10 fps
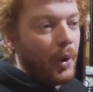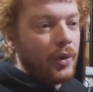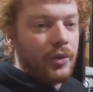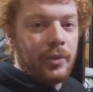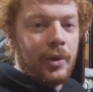
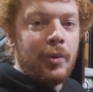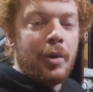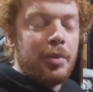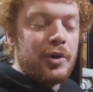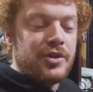burnt through
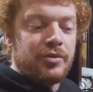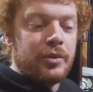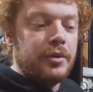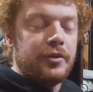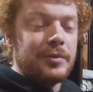or pushed
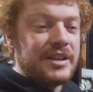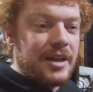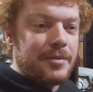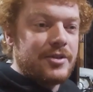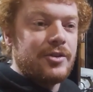through from the
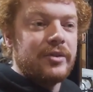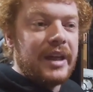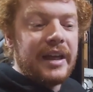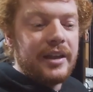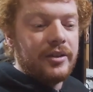temperature and
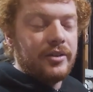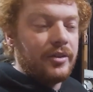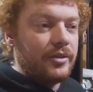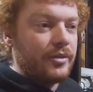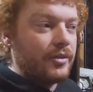the heat
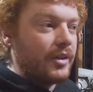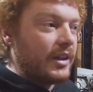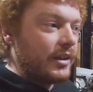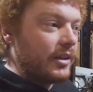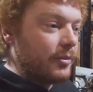
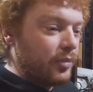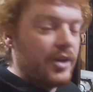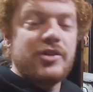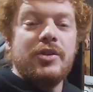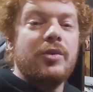and the
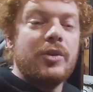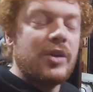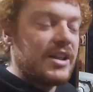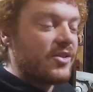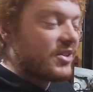pressure and
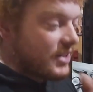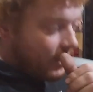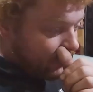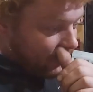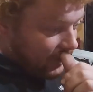all that sort of
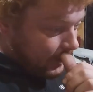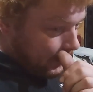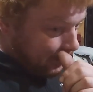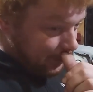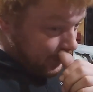stuff.
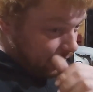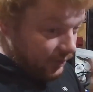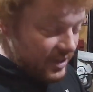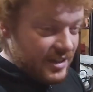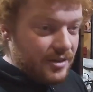But
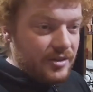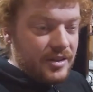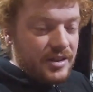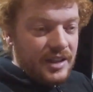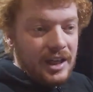3
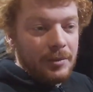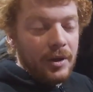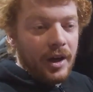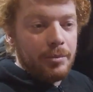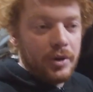cylinders. I'm
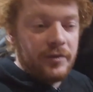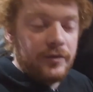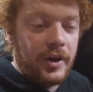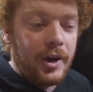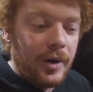going to put a
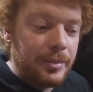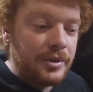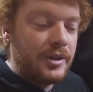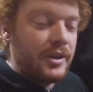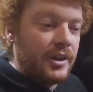photo
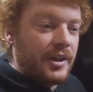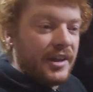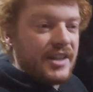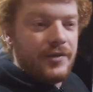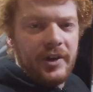up.
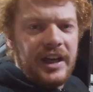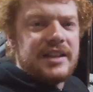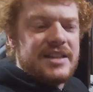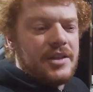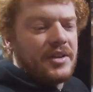It's very
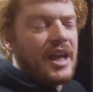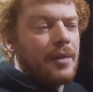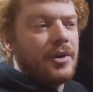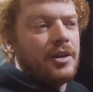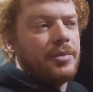hard to see with the
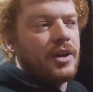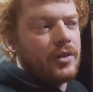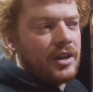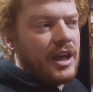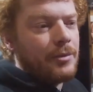camera, but I've
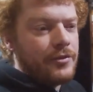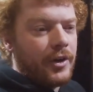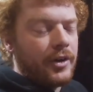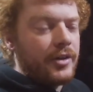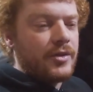got a couple
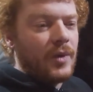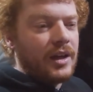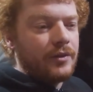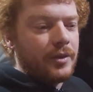photos. One of